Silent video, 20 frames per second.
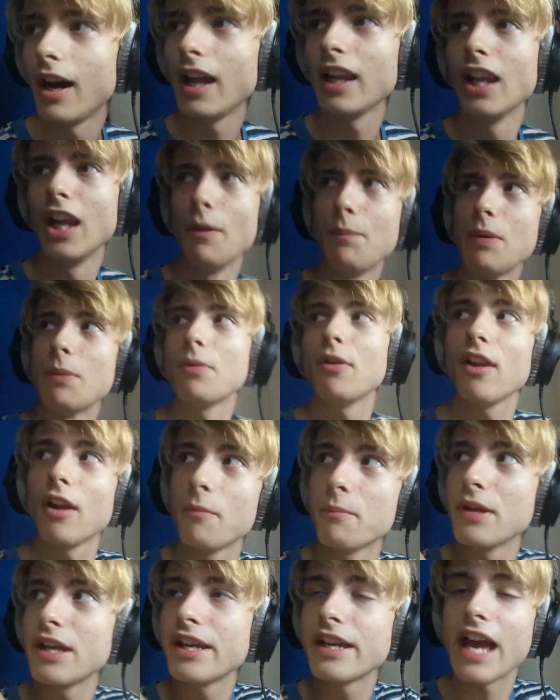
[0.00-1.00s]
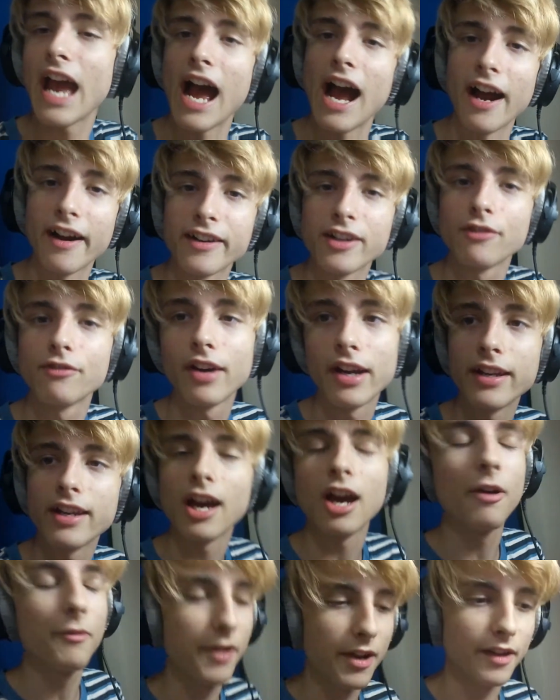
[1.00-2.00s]
A lot of people are being active right
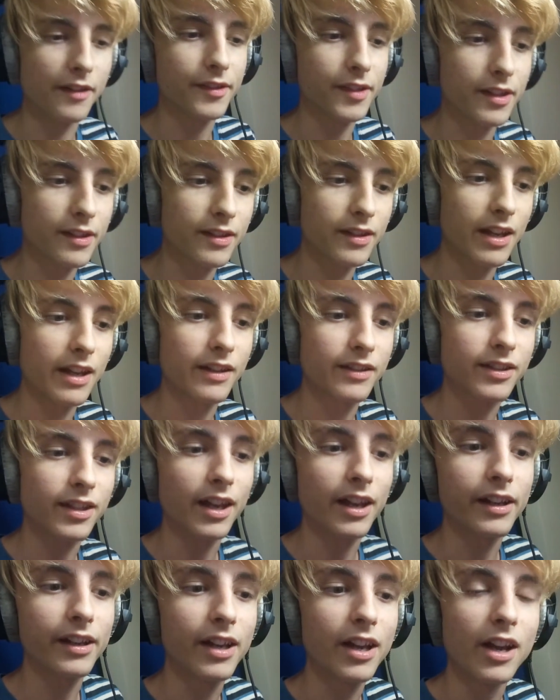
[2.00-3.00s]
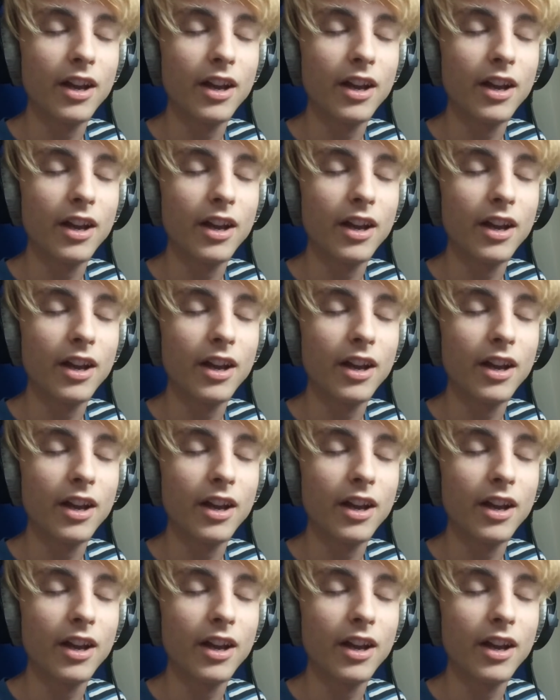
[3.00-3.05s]
now because it's like